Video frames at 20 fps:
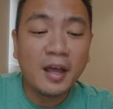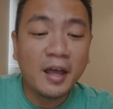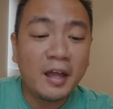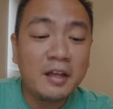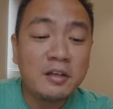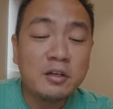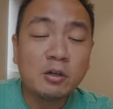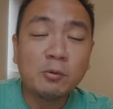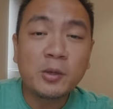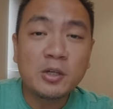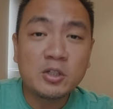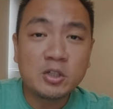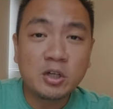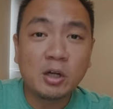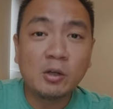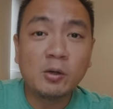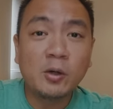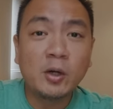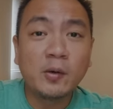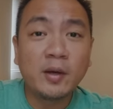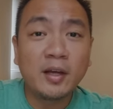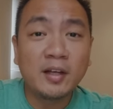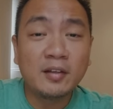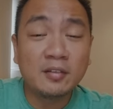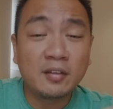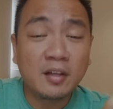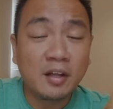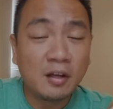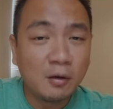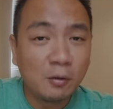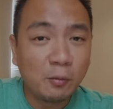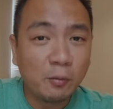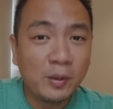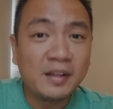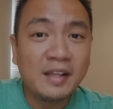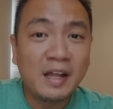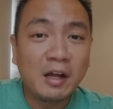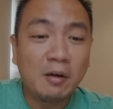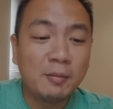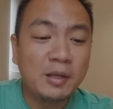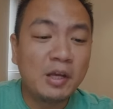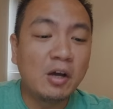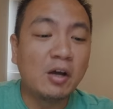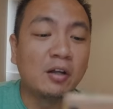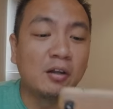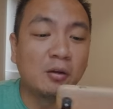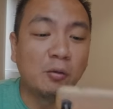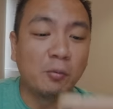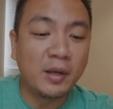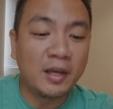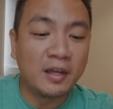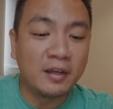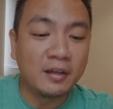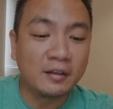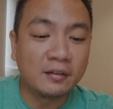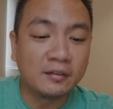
and your withdrawal request will now be on the way.